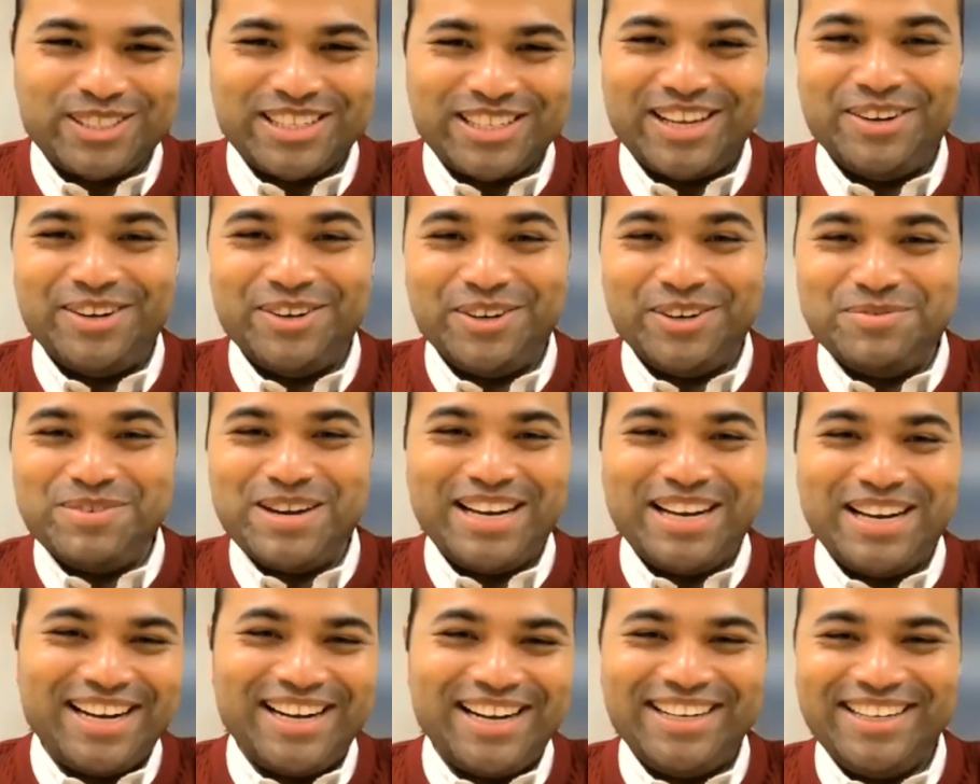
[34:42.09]
It's like, oh,
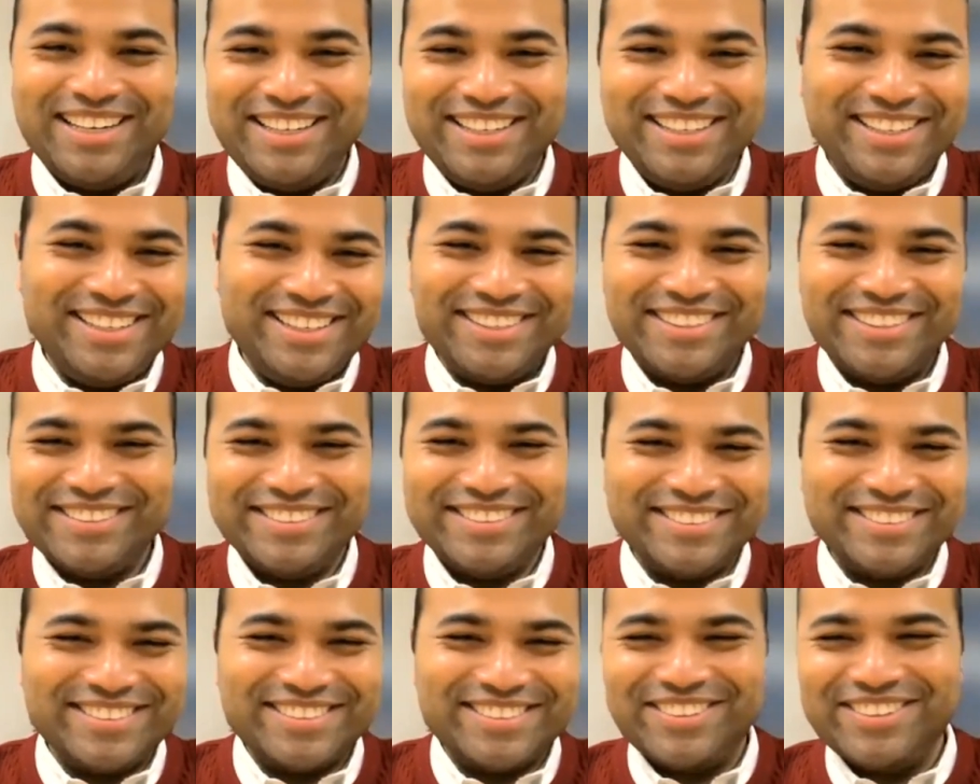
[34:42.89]
my daddy,
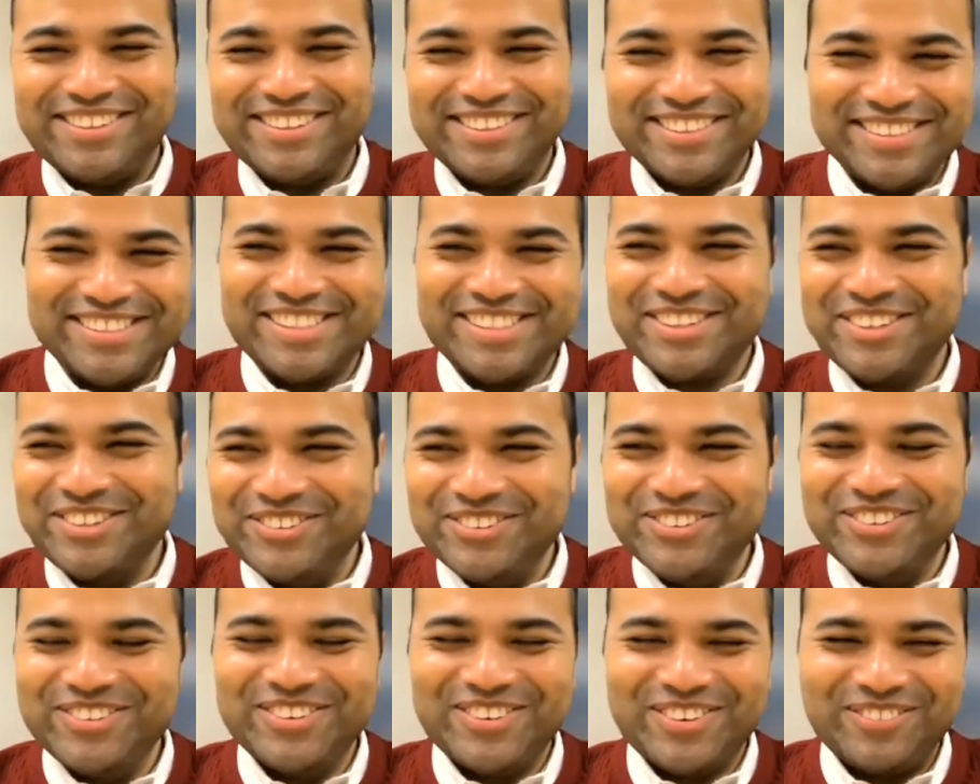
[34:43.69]
has got this
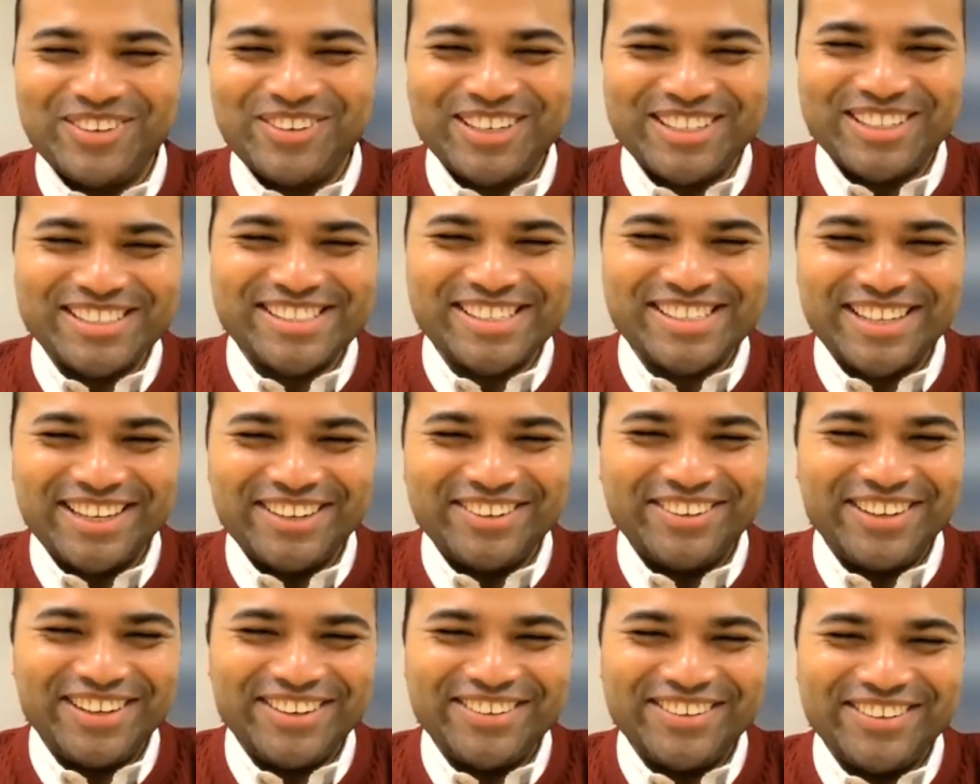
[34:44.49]
cool robotics
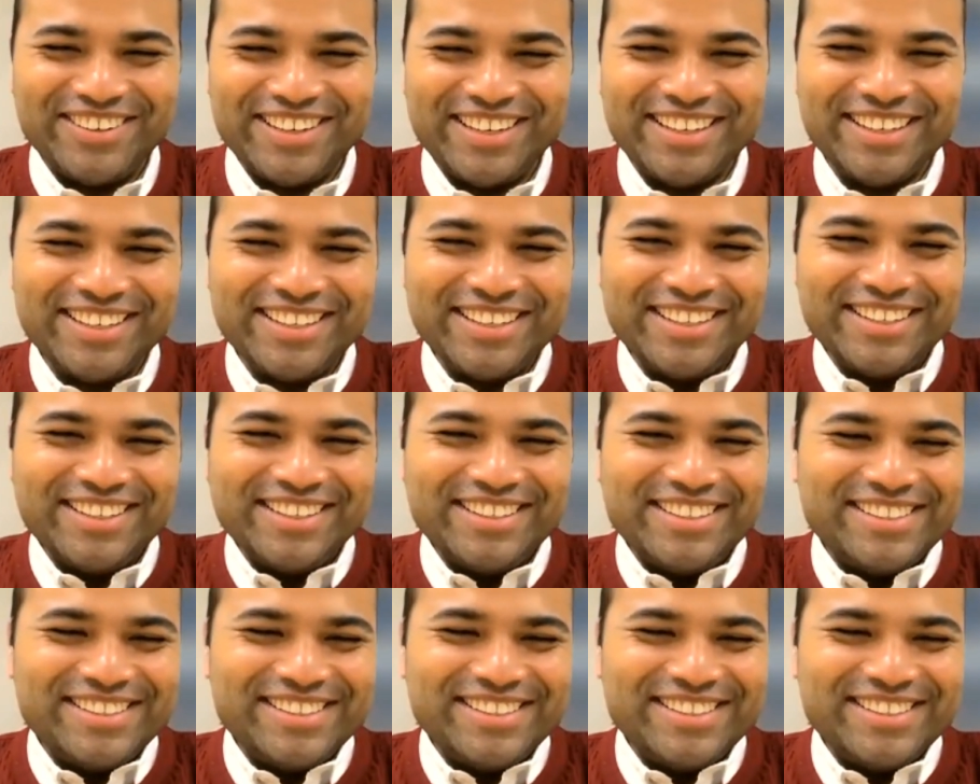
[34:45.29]
thing going on.